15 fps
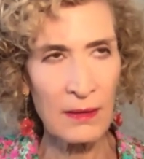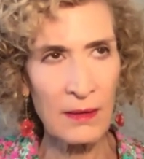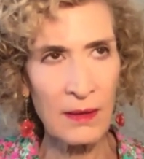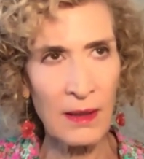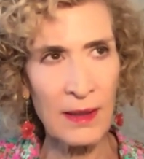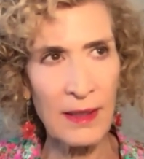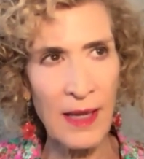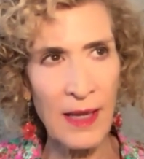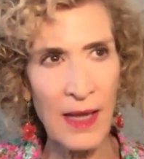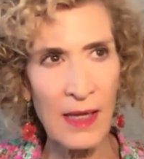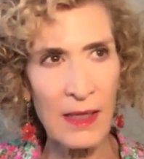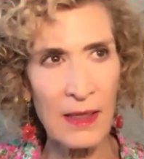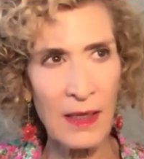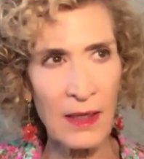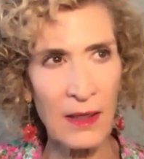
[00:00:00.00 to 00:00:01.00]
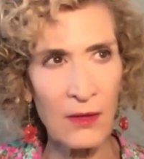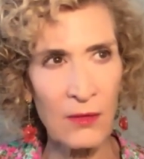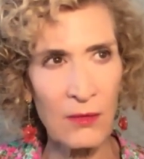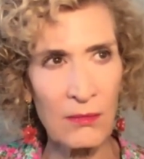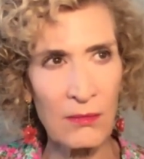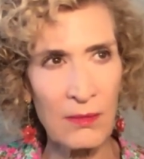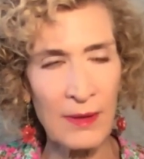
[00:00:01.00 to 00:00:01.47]
again,
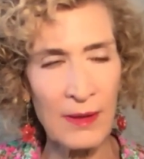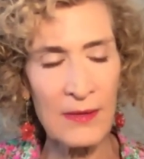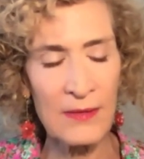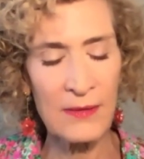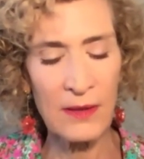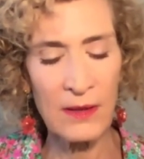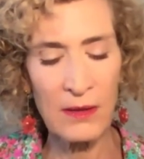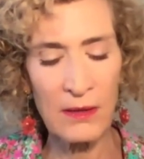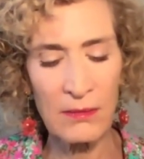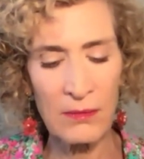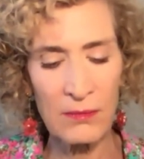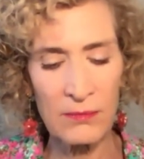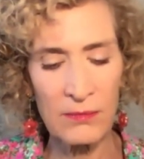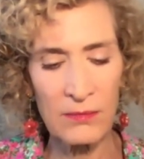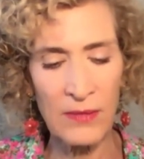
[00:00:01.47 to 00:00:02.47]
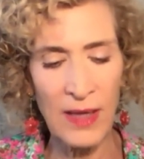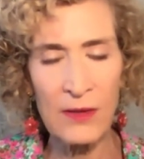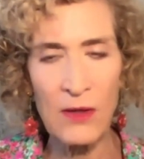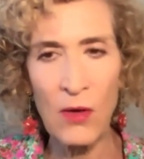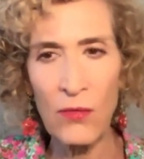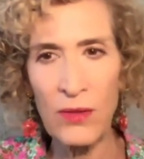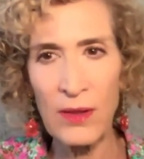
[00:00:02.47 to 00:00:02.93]
I
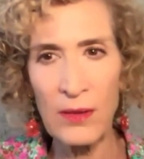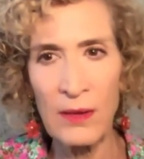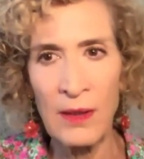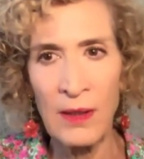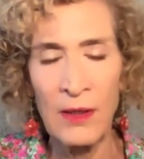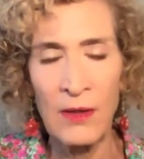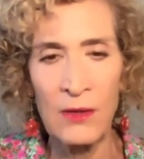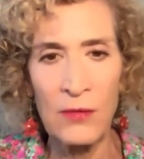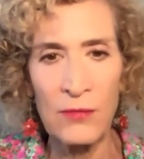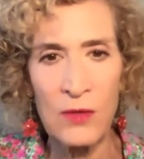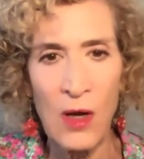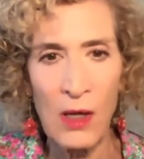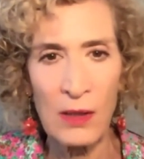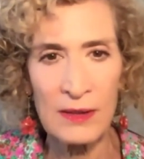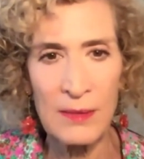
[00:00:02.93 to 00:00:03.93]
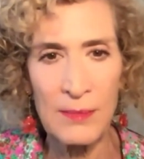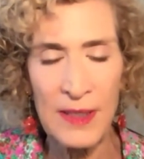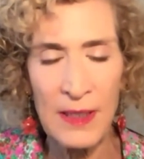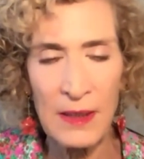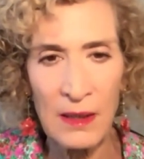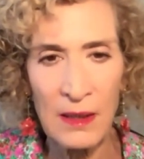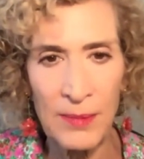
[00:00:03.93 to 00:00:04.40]
know that you've talked to me
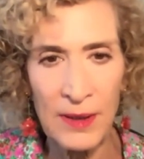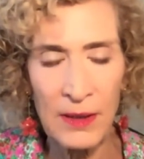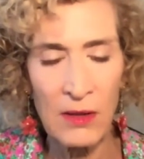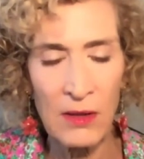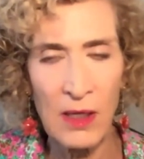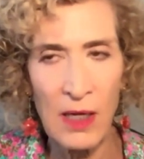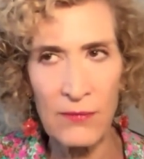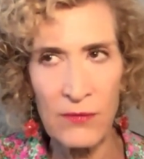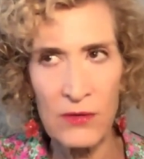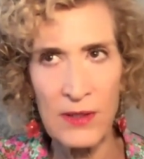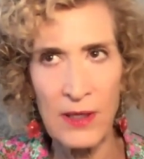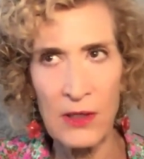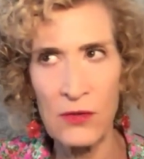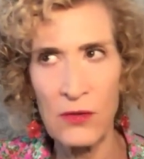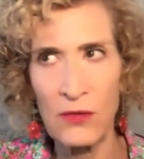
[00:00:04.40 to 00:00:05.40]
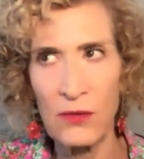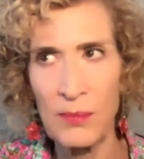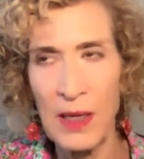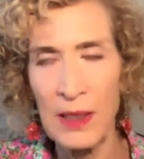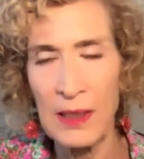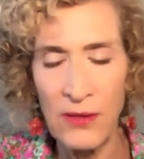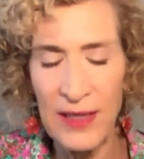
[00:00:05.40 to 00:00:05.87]
a little bit in our conversations
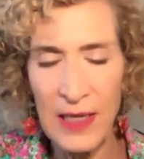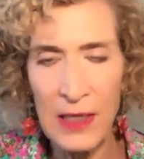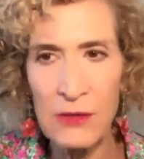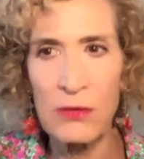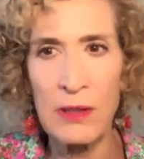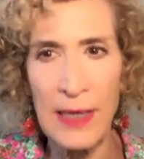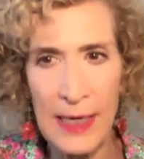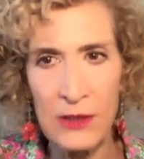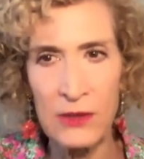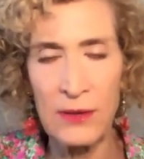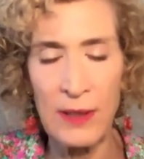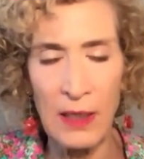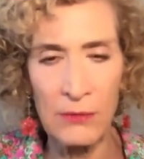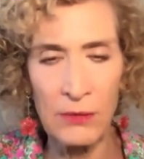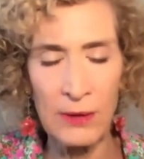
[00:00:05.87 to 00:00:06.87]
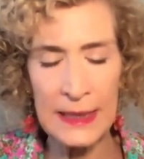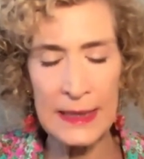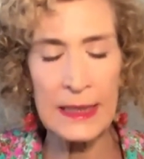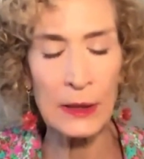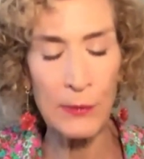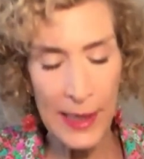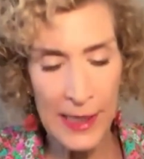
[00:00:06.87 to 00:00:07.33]
about the integration,
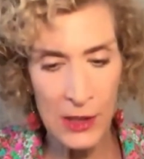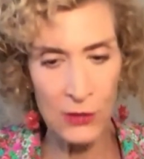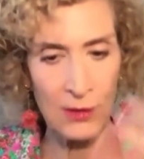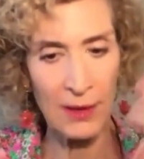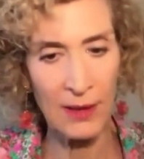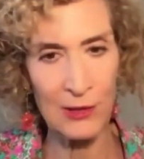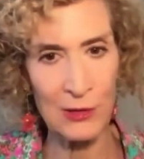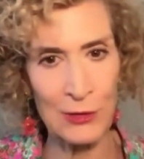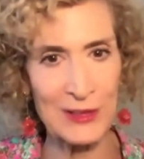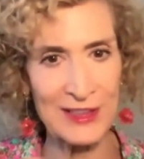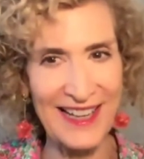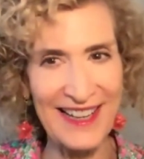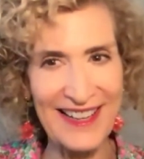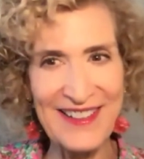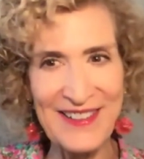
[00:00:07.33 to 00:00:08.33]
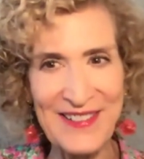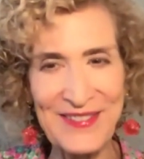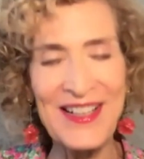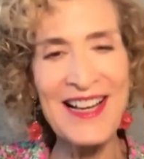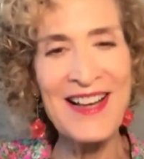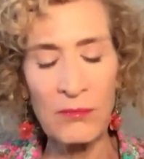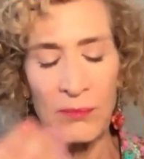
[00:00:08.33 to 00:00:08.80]
I should say, of
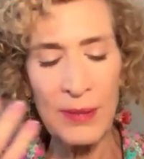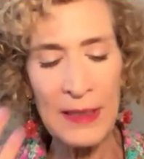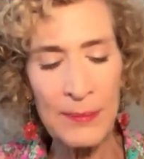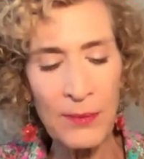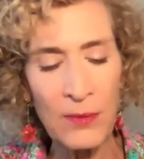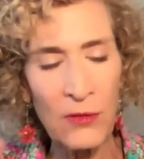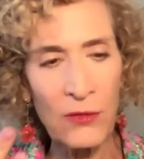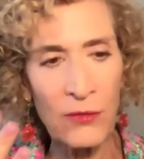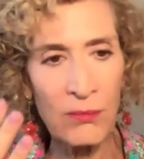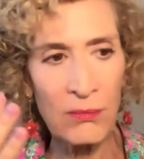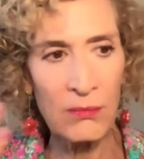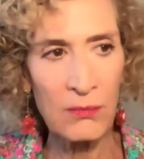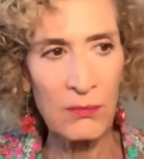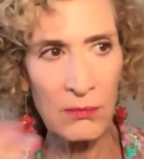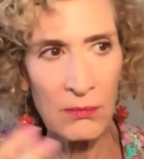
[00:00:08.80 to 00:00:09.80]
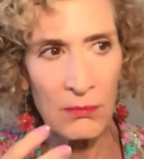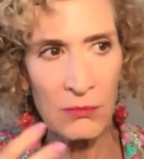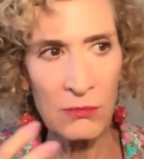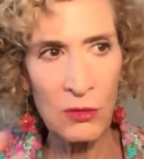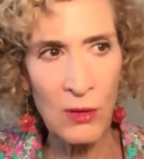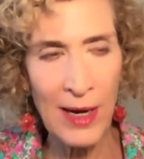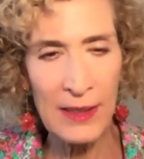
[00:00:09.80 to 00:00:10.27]
people's
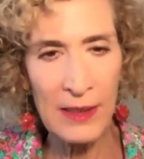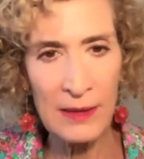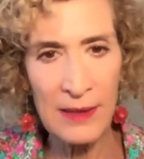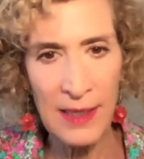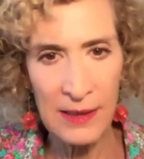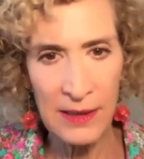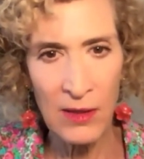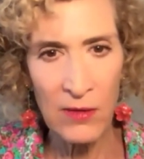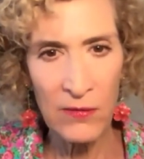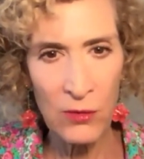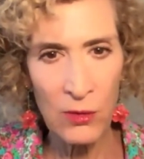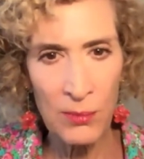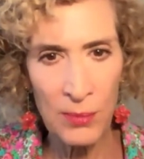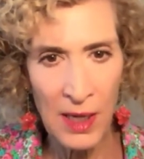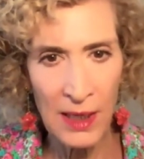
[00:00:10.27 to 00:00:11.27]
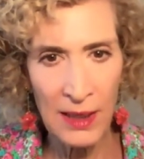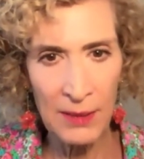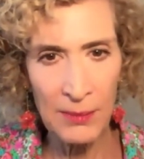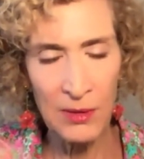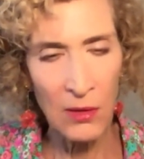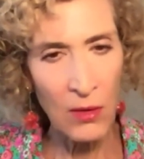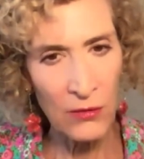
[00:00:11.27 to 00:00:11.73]
trying to take care of their body,
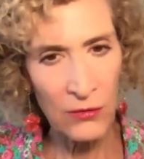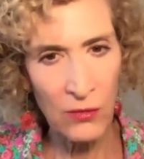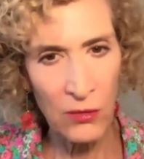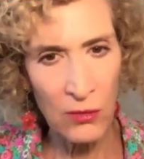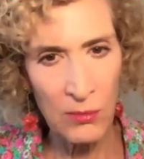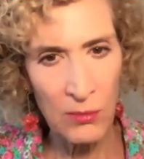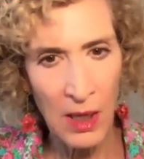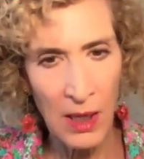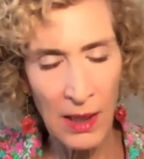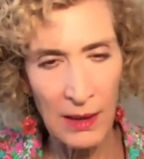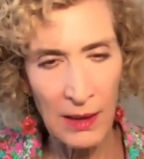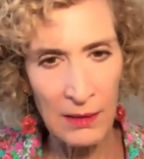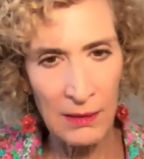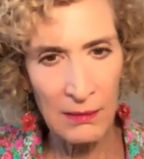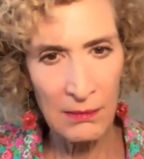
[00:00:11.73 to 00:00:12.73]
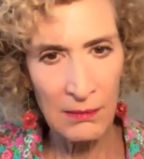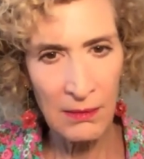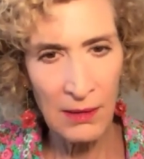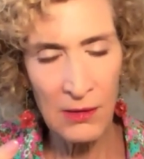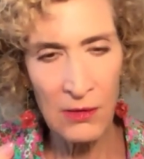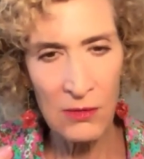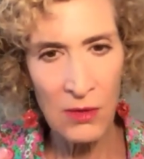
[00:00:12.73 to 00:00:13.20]
but also their mind.
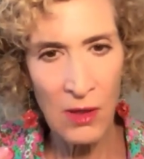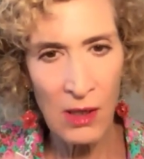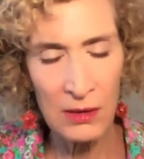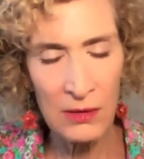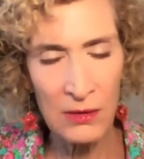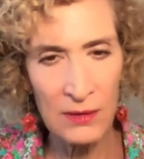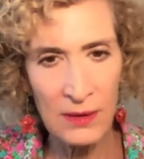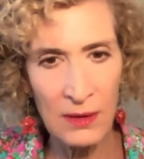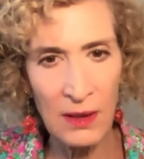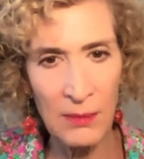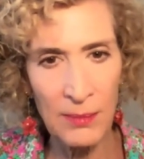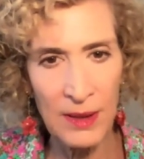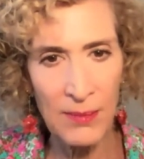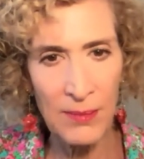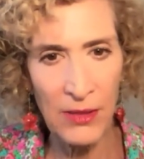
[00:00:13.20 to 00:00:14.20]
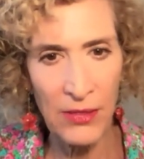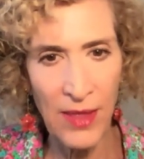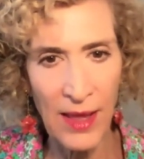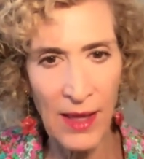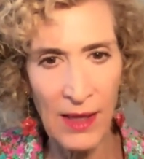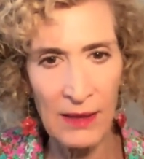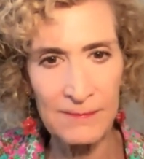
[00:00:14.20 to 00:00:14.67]
Can you talk to us a little bit about
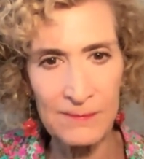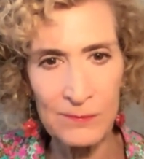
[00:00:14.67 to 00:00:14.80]
that?